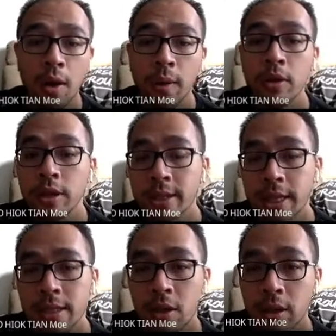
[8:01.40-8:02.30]
to
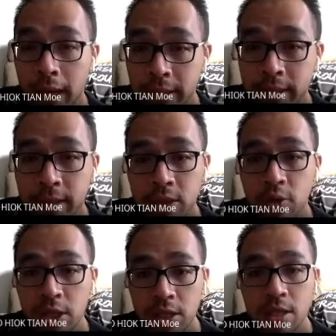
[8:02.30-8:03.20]
discuss all the exercise
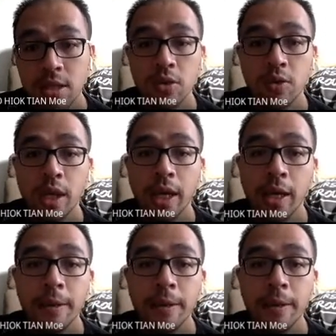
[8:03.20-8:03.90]
questions today.